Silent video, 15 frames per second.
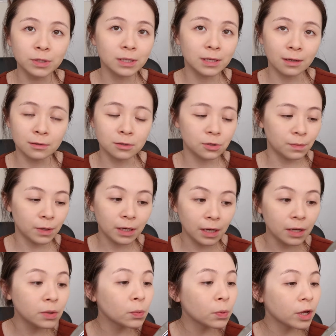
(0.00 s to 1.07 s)
skin to
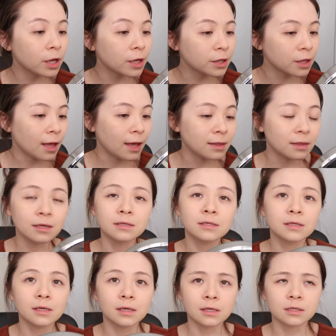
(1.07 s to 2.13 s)
begin with, then
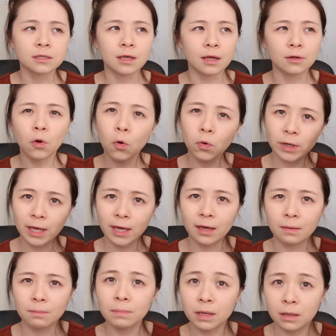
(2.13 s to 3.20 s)
this is an
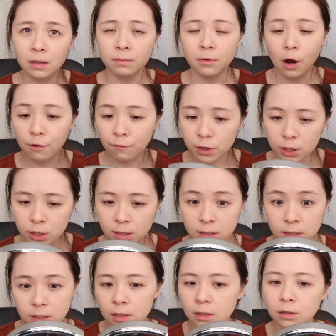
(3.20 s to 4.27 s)
okay medium coverage
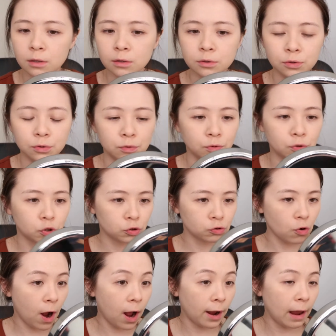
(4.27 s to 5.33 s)
concealer to
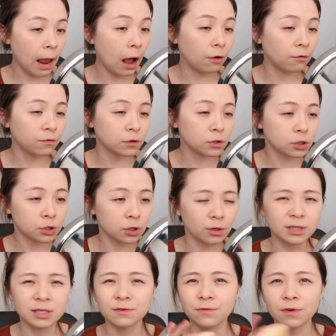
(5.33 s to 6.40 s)
try out for sure.
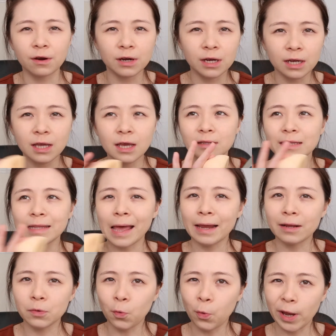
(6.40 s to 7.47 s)
It's a very
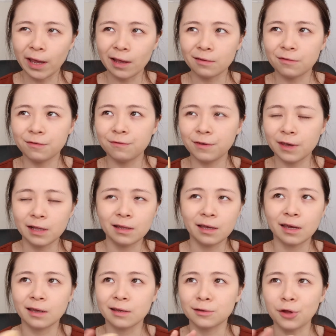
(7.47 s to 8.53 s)
lightweight
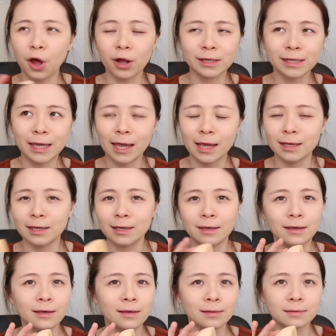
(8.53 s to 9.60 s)
feeling, not
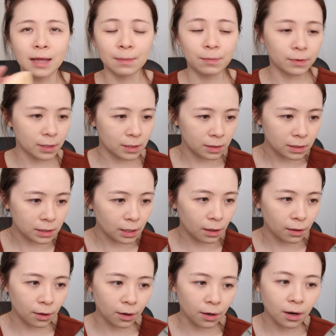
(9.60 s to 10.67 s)
cakey type of
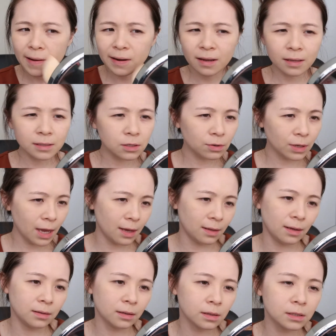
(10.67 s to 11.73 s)
concealer. think it's okay.
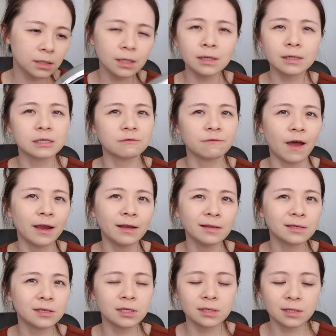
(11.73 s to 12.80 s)
Like the concealer is fine,
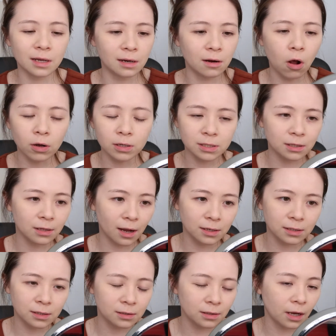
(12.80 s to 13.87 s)
it's just that it
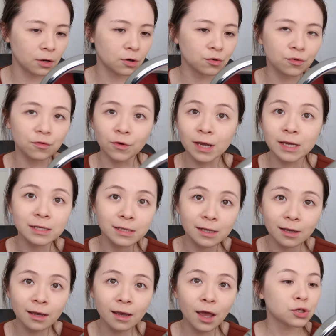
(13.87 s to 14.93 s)
oxidizes like
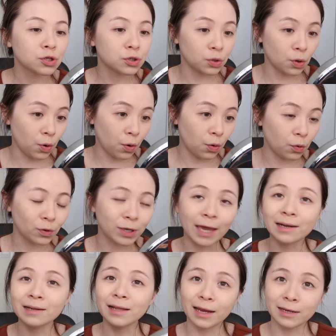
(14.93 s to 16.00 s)
crazy. So
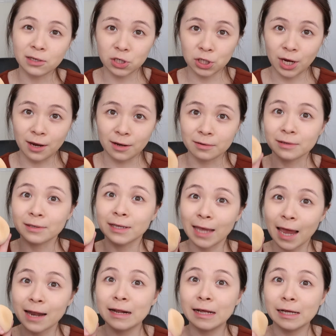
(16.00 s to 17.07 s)
get a lighter shade.
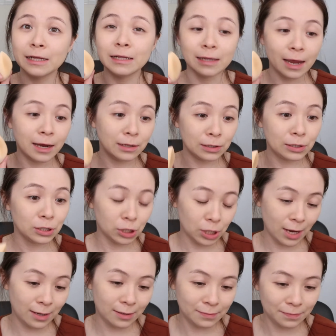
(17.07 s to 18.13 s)
Get a lighter shade.